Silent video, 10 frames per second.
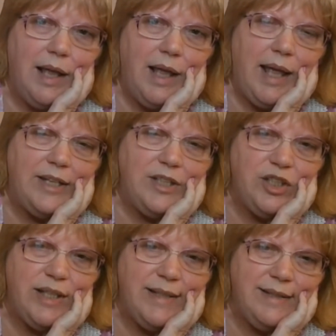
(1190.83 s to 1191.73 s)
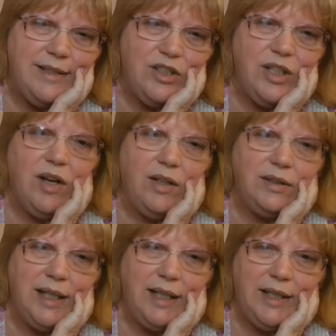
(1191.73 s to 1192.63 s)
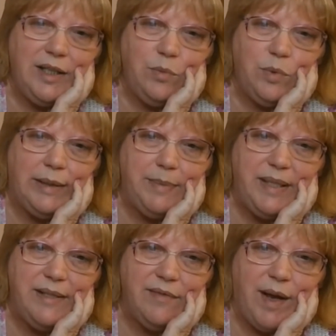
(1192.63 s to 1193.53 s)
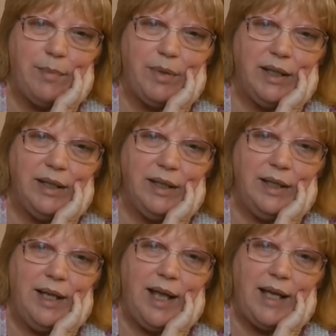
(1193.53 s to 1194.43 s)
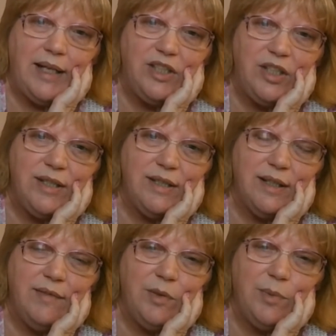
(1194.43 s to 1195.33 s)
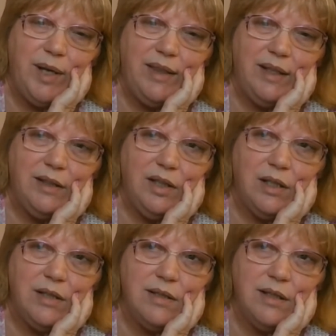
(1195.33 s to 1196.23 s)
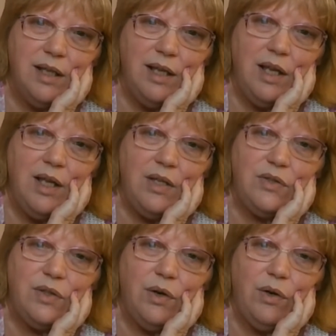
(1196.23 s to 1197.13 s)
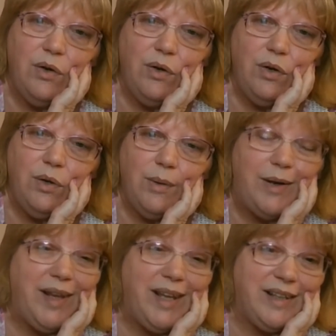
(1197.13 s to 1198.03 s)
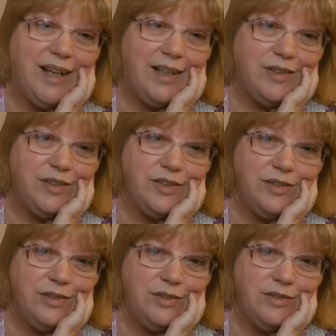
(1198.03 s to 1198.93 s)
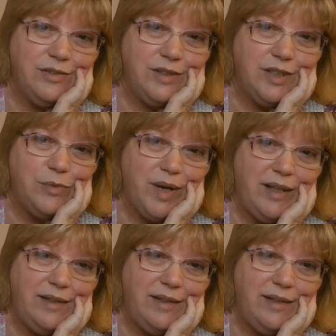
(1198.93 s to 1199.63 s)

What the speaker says: And she's stitching all 9 on one piece of fabric. And I just love the way that it looks. So I don't like the colors. It's red.